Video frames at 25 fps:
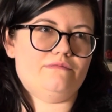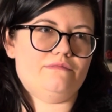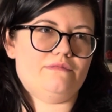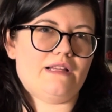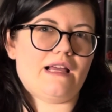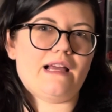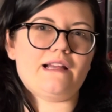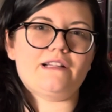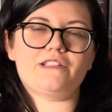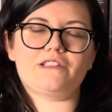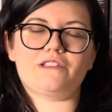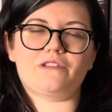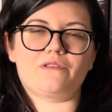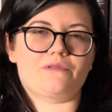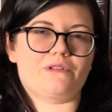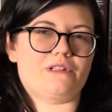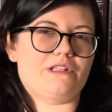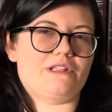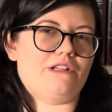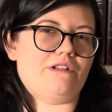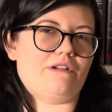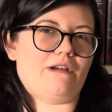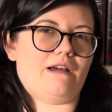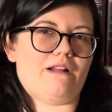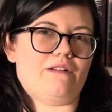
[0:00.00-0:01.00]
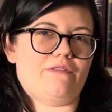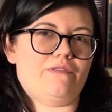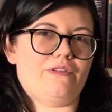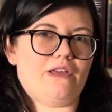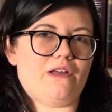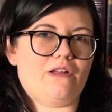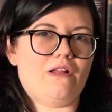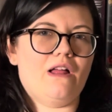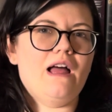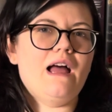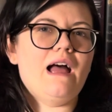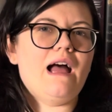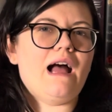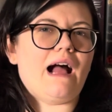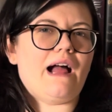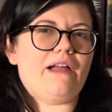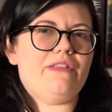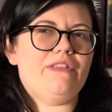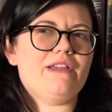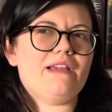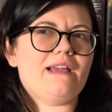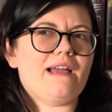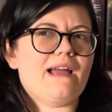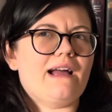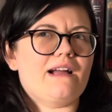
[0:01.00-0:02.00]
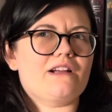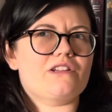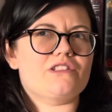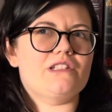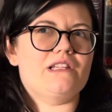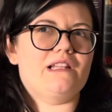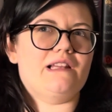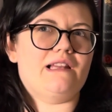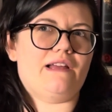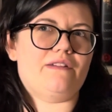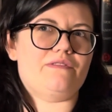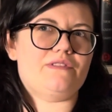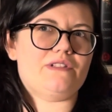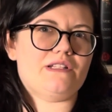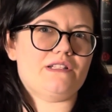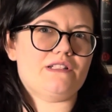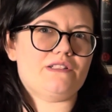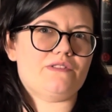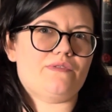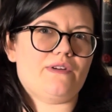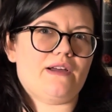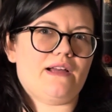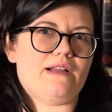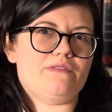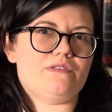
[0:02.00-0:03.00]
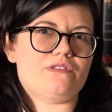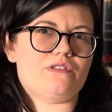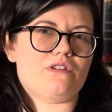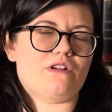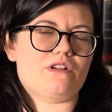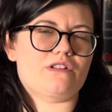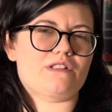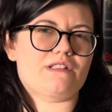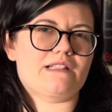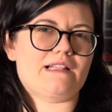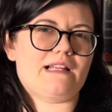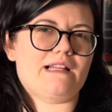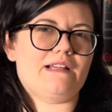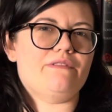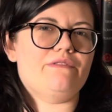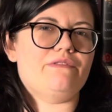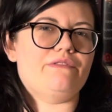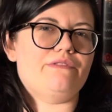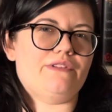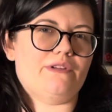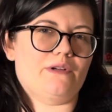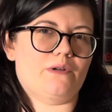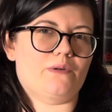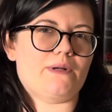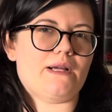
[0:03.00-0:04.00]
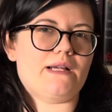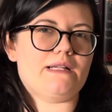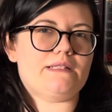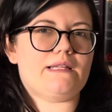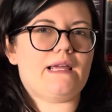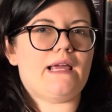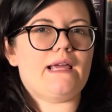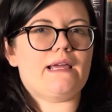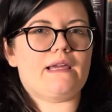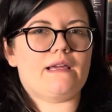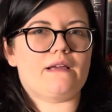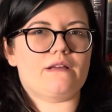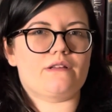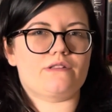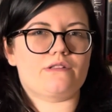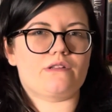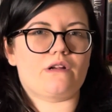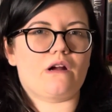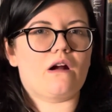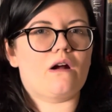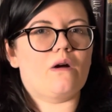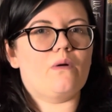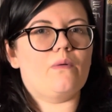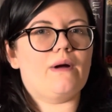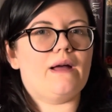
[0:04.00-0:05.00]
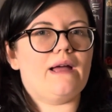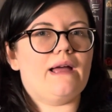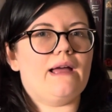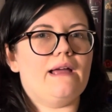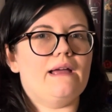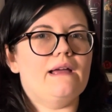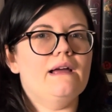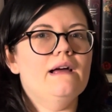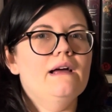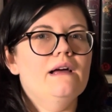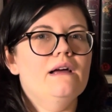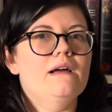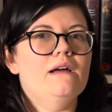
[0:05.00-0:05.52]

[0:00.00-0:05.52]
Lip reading: I just don't really know how to feel. I think I actually left it as 5 stars because I didn't feel right taking a star away